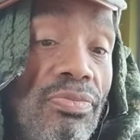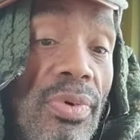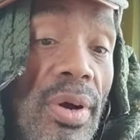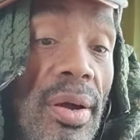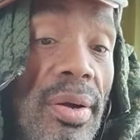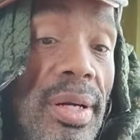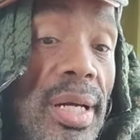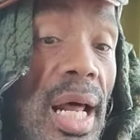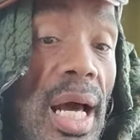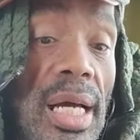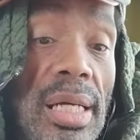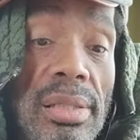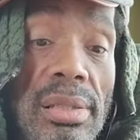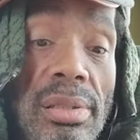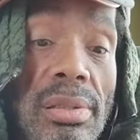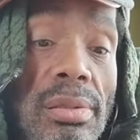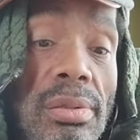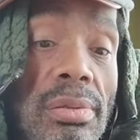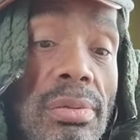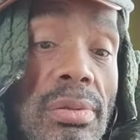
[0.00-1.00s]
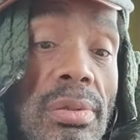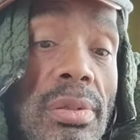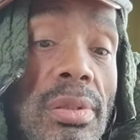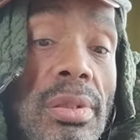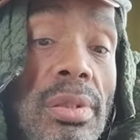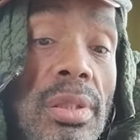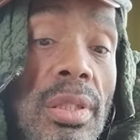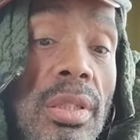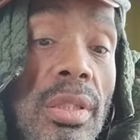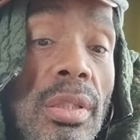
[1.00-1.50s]
Very nice.
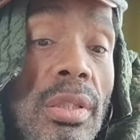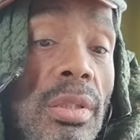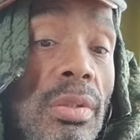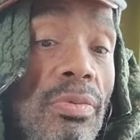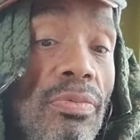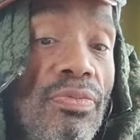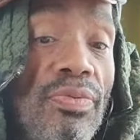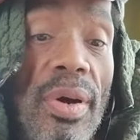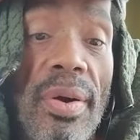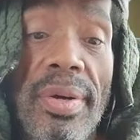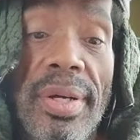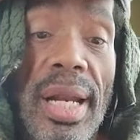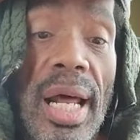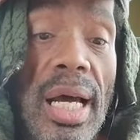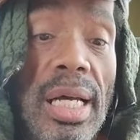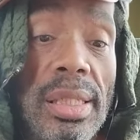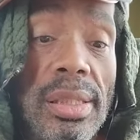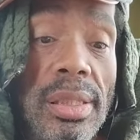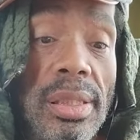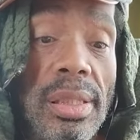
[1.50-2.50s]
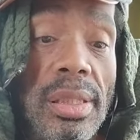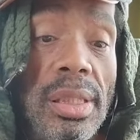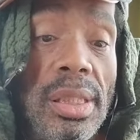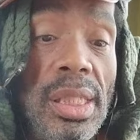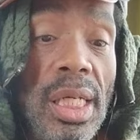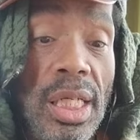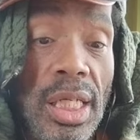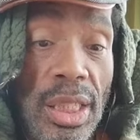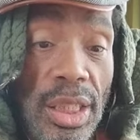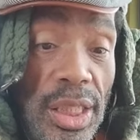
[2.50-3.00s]
Very
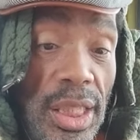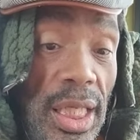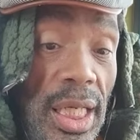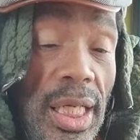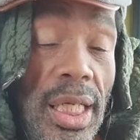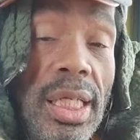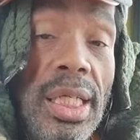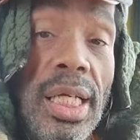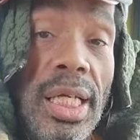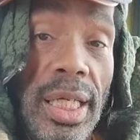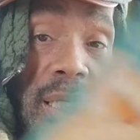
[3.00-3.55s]
nice. See?